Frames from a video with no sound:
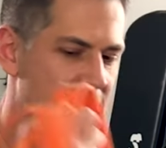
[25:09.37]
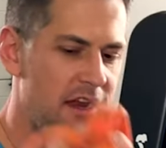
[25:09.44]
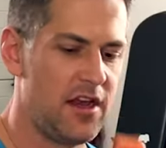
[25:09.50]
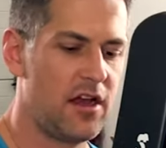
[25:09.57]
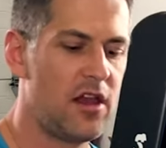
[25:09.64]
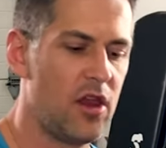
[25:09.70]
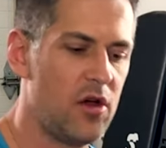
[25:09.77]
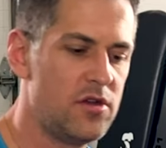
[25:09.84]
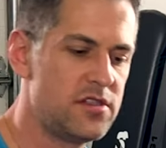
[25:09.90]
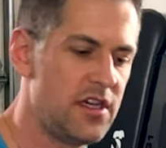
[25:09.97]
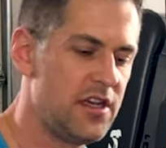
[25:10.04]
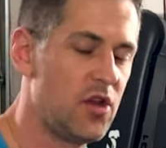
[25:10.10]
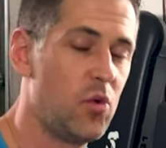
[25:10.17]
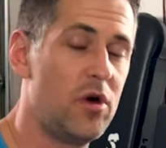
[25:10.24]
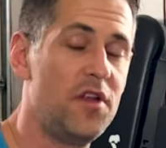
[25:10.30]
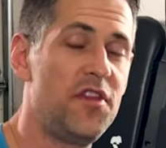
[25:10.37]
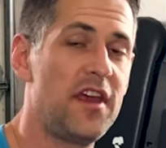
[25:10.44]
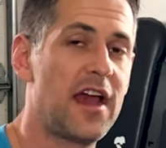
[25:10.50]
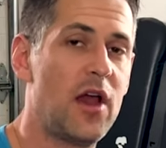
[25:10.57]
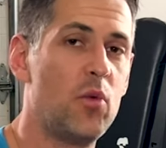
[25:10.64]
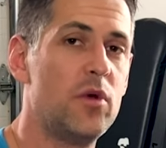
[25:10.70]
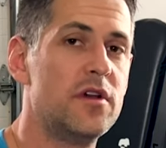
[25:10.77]
And in closing, the one
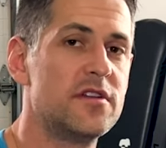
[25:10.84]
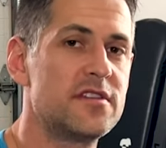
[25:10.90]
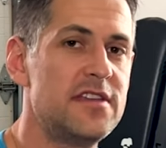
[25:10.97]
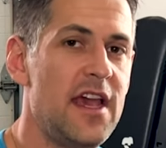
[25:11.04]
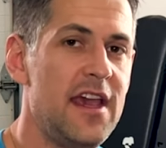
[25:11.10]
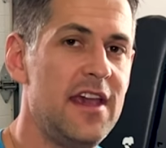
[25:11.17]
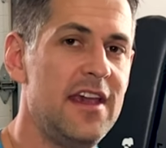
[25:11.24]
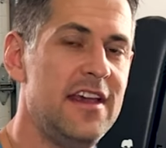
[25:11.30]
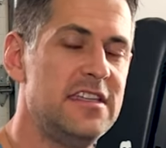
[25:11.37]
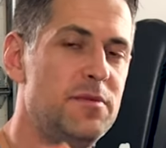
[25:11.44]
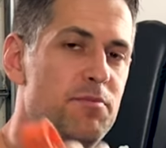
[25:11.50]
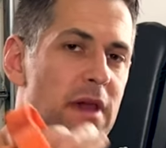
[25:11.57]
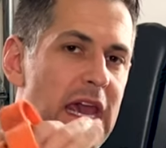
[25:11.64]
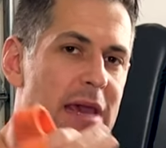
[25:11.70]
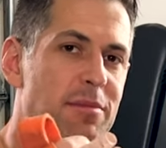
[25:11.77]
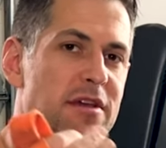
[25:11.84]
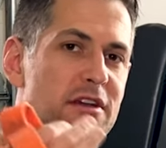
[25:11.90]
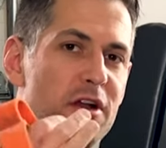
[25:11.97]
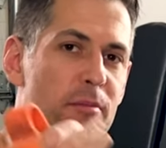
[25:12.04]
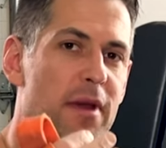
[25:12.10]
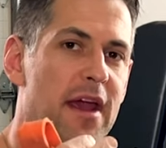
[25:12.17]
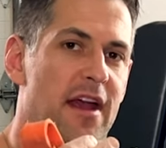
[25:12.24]
thing I will say is baby
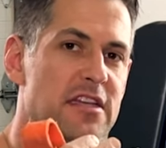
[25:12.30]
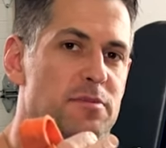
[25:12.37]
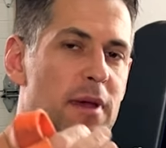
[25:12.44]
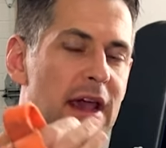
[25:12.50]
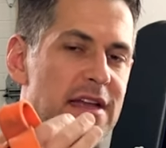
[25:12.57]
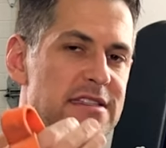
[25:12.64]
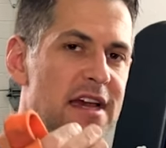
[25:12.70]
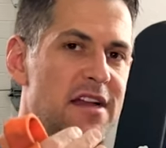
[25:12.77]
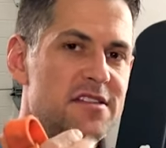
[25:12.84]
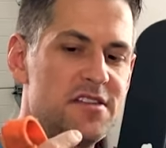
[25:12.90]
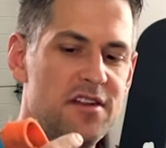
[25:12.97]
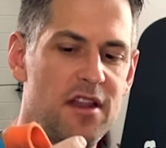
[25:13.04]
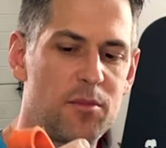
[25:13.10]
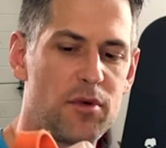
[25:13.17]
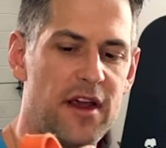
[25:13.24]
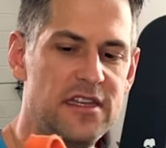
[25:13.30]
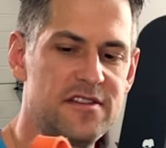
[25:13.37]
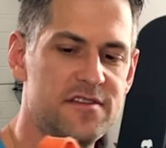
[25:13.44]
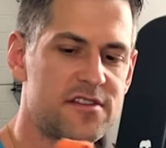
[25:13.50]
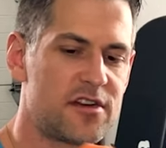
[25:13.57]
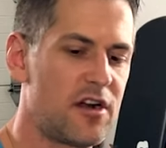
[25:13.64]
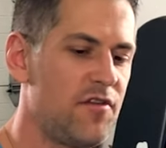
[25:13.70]
your bands. Pay attention to the
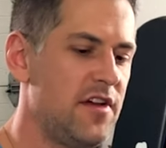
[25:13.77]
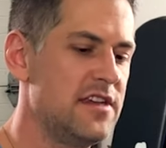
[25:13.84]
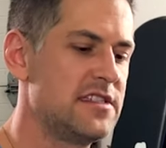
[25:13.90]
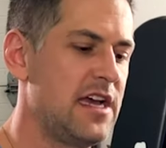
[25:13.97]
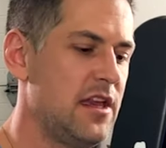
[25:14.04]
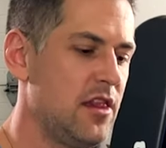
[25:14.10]
abrasive surface.